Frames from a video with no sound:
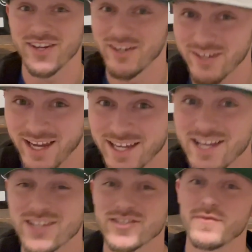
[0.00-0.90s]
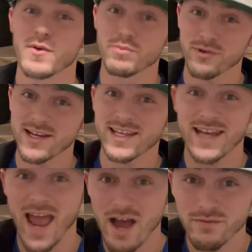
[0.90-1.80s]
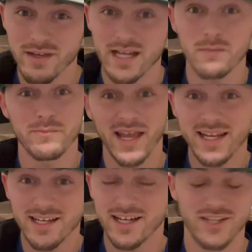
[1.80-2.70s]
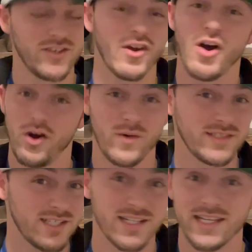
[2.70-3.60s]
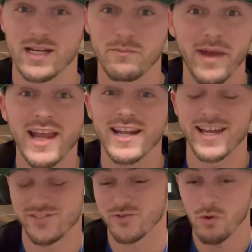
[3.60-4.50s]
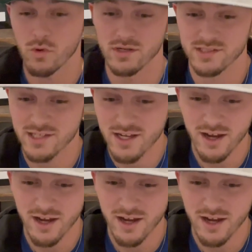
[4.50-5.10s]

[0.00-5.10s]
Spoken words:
Okay, so if you're breeding an alpha and a beta, you're always going to get a beta as your horse.